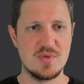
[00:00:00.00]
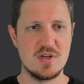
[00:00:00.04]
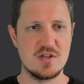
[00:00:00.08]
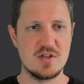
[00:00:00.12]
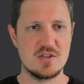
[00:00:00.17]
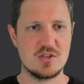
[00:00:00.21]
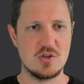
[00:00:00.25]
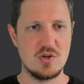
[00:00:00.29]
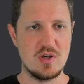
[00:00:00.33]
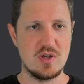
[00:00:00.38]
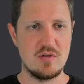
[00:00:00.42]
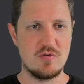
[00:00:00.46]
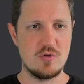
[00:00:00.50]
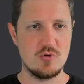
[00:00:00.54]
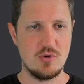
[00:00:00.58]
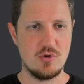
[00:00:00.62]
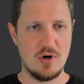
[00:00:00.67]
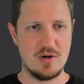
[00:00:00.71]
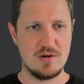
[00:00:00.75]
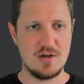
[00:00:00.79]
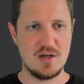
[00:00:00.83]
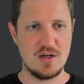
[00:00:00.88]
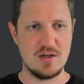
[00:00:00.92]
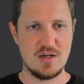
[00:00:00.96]
So if you
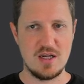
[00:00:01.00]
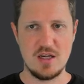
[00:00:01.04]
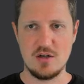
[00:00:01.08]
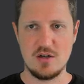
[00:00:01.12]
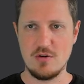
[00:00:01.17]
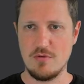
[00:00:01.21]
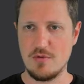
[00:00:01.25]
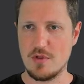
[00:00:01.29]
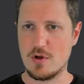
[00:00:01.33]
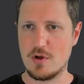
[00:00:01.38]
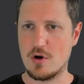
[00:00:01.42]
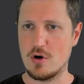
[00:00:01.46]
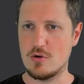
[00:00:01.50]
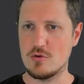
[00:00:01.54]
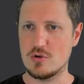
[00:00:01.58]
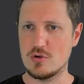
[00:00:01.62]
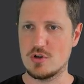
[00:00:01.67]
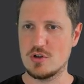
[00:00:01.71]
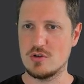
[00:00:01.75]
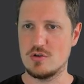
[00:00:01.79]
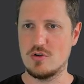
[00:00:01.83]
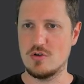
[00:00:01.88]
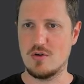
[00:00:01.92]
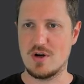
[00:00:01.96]
run line 8 of the
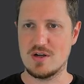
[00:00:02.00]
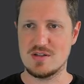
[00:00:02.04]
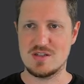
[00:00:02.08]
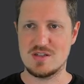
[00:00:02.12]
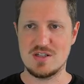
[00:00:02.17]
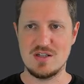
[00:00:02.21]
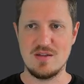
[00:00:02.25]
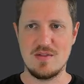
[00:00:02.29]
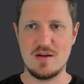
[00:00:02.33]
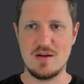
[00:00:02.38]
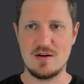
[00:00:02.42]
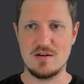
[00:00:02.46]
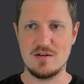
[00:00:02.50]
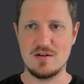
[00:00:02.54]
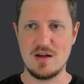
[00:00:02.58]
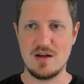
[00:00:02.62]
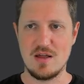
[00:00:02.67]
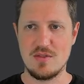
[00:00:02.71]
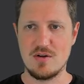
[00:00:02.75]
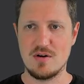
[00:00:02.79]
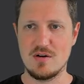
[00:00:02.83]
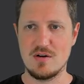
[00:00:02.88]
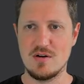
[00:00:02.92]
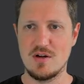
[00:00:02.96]
code, you can see that
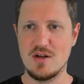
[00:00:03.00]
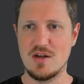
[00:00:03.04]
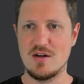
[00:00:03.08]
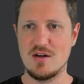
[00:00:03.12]
another